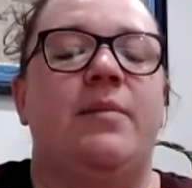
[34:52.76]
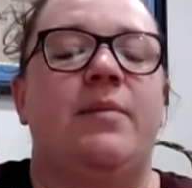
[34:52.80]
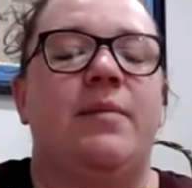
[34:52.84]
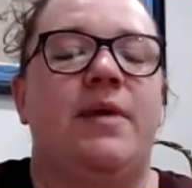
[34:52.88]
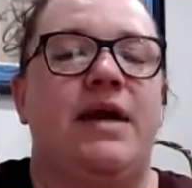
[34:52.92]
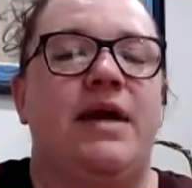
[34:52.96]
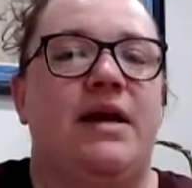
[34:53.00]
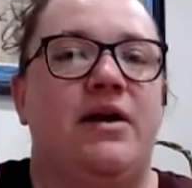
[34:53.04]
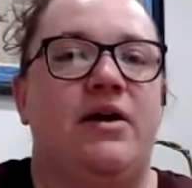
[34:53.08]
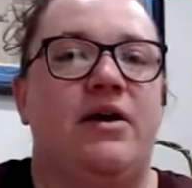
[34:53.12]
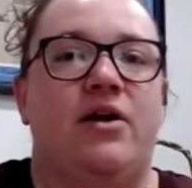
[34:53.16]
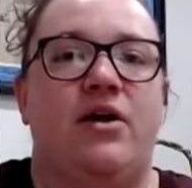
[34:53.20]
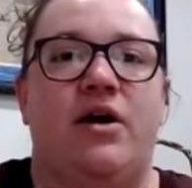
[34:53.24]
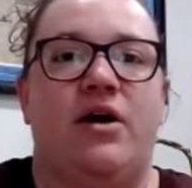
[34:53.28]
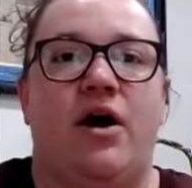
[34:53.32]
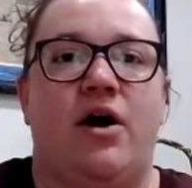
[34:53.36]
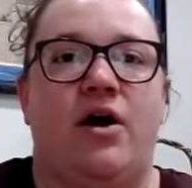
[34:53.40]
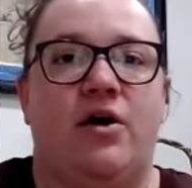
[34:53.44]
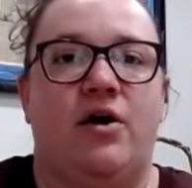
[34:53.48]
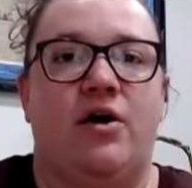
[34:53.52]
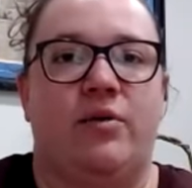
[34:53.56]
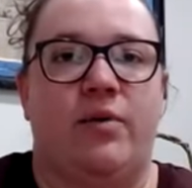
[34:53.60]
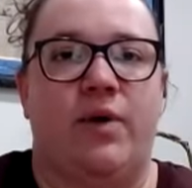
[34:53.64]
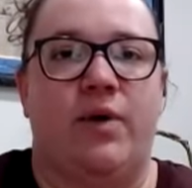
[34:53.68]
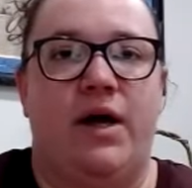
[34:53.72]
and
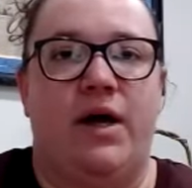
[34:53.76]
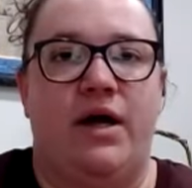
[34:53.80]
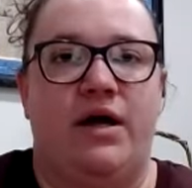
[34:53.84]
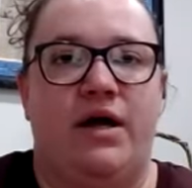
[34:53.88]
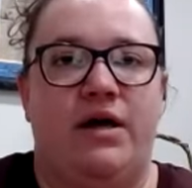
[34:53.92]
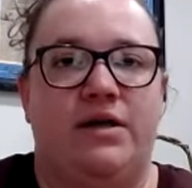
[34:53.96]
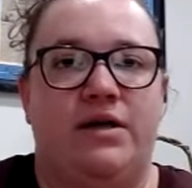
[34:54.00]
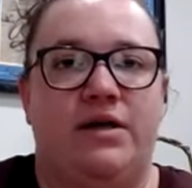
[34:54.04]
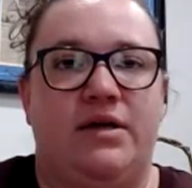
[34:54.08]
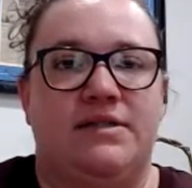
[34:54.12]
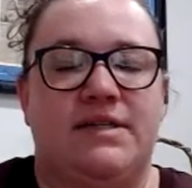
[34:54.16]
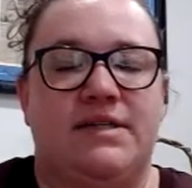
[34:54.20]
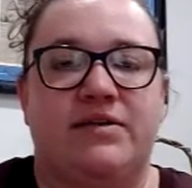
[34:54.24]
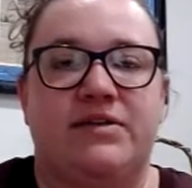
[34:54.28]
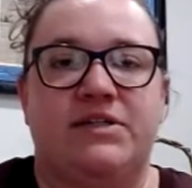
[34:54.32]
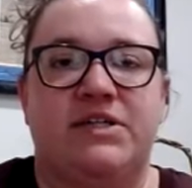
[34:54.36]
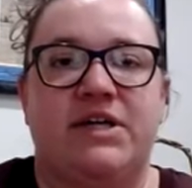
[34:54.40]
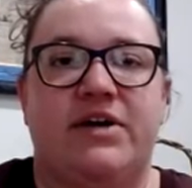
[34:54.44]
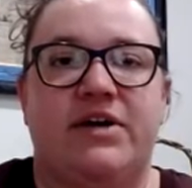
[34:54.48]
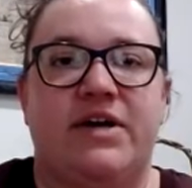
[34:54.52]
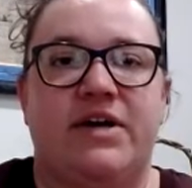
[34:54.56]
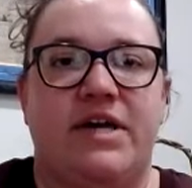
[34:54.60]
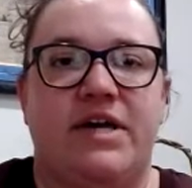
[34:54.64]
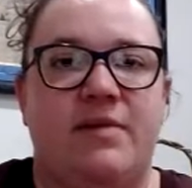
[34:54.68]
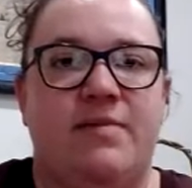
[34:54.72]
our
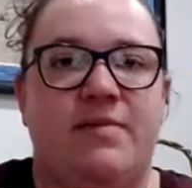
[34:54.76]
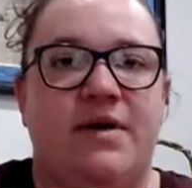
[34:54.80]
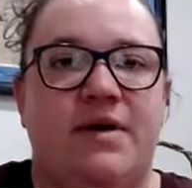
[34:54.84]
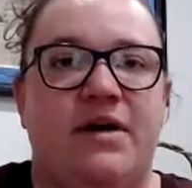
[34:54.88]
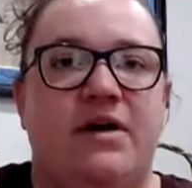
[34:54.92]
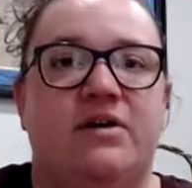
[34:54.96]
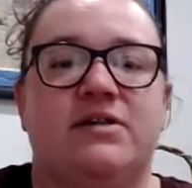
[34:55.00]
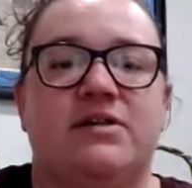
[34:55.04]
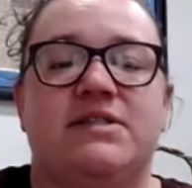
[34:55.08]
secretary email,